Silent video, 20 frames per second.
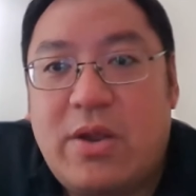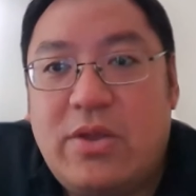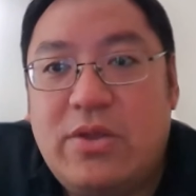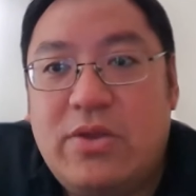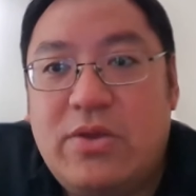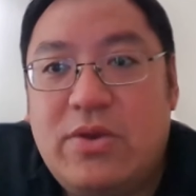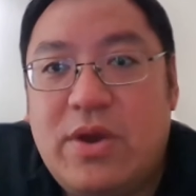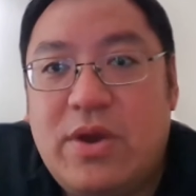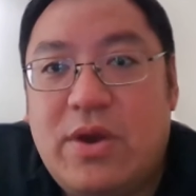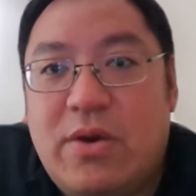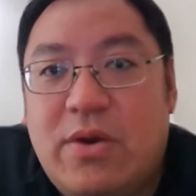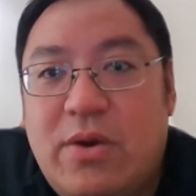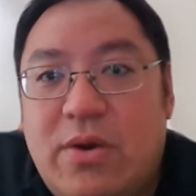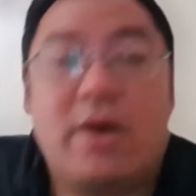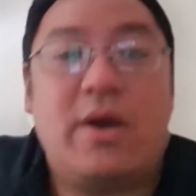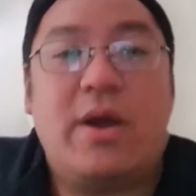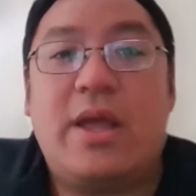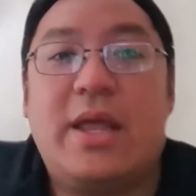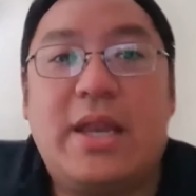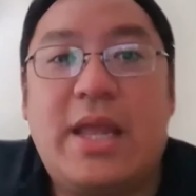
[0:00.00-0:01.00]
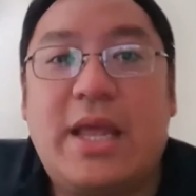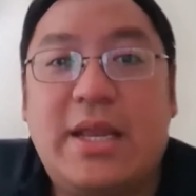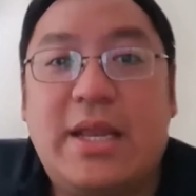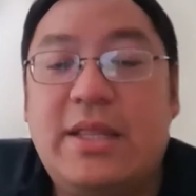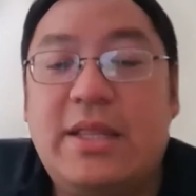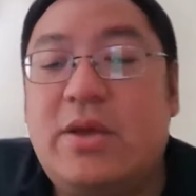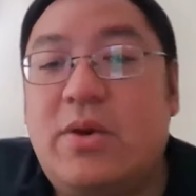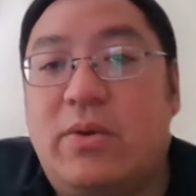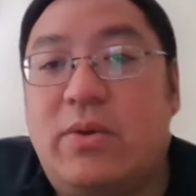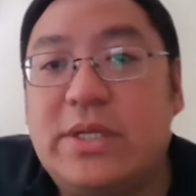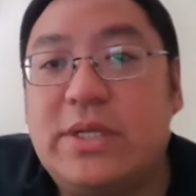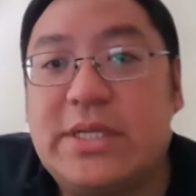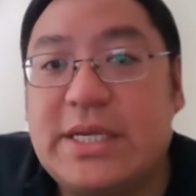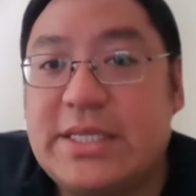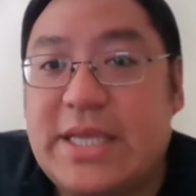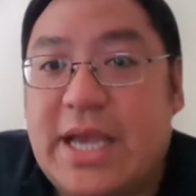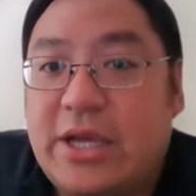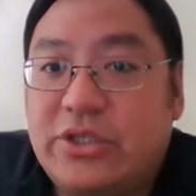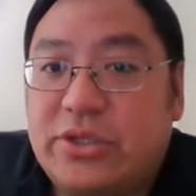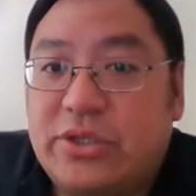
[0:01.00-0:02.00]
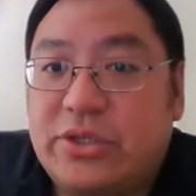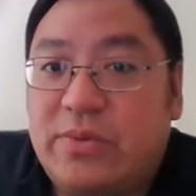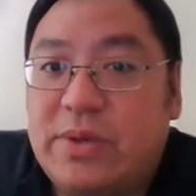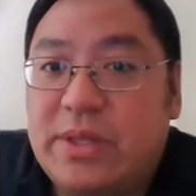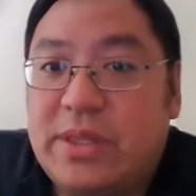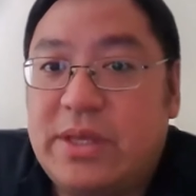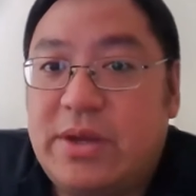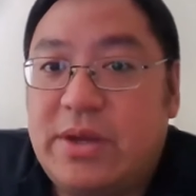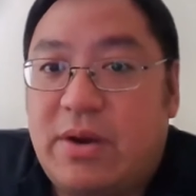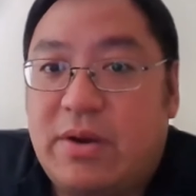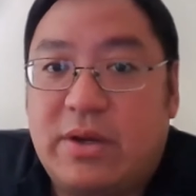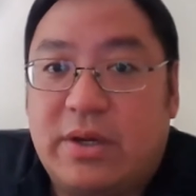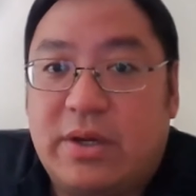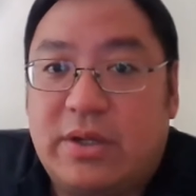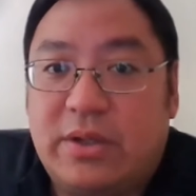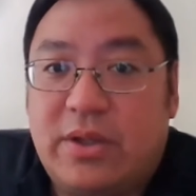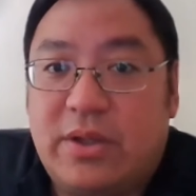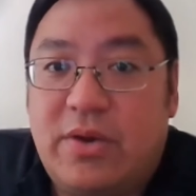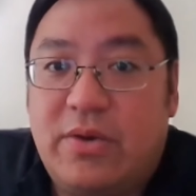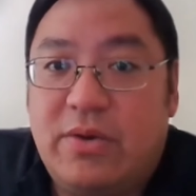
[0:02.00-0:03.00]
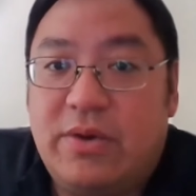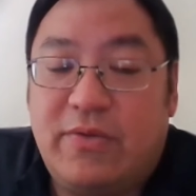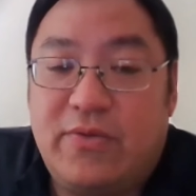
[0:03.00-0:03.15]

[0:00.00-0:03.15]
and in the olden days, actually with the argon alone,